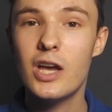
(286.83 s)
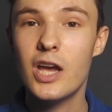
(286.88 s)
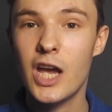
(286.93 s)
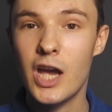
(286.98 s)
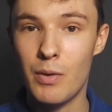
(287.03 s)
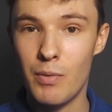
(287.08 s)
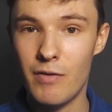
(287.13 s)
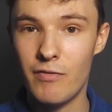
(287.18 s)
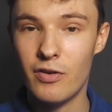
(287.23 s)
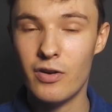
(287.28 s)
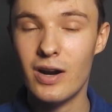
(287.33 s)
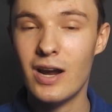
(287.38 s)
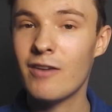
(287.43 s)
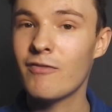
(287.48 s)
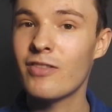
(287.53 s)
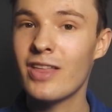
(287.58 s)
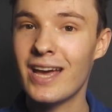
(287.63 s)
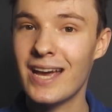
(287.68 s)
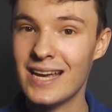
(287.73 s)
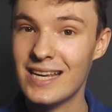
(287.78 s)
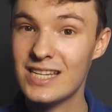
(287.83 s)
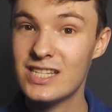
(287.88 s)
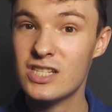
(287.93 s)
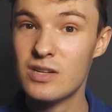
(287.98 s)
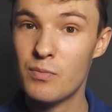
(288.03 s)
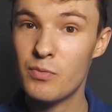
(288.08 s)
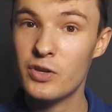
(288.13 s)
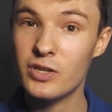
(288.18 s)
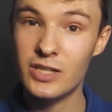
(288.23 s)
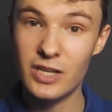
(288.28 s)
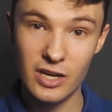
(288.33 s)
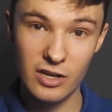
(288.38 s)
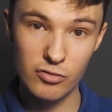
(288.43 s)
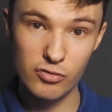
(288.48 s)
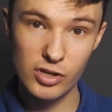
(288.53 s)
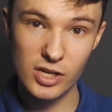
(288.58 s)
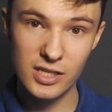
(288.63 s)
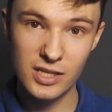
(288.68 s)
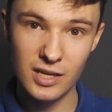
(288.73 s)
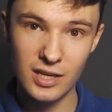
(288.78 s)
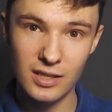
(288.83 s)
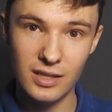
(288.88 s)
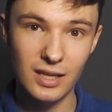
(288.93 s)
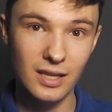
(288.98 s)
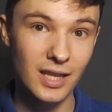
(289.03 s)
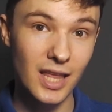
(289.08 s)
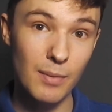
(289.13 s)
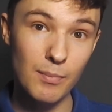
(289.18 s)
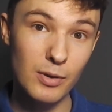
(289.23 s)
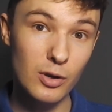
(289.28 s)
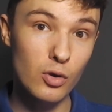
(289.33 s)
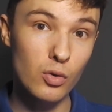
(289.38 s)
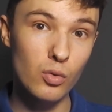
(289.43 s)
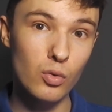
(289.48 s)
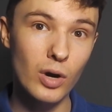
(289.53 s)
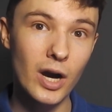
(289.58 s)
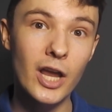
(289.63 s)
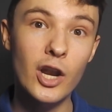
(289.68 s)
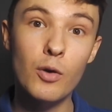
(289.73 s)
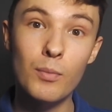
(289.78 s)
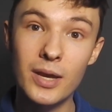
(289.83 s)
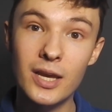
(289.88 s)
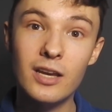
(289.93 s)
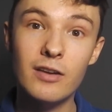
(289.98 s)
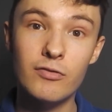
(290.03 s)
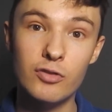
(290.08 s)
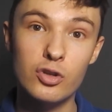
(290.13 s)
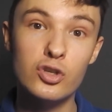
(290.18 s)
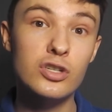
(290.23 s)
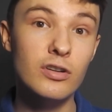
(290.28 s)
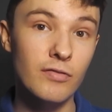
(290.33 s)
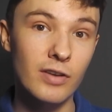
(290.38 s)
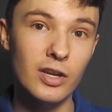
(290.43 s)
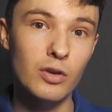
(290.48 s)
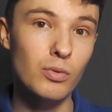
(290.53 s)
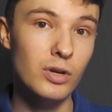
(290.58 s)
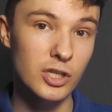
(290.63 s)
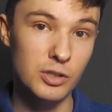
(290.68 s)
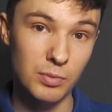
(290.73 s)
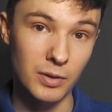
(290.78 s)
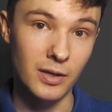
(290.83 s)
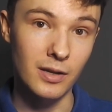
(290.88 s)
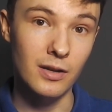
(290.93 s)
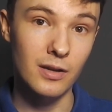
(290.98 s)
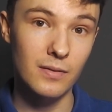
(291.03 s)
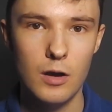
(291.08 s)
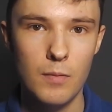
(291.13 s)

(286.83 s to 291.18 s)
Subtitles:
However, if that is something you're interested in, let me know and I'll make a future video explaining that.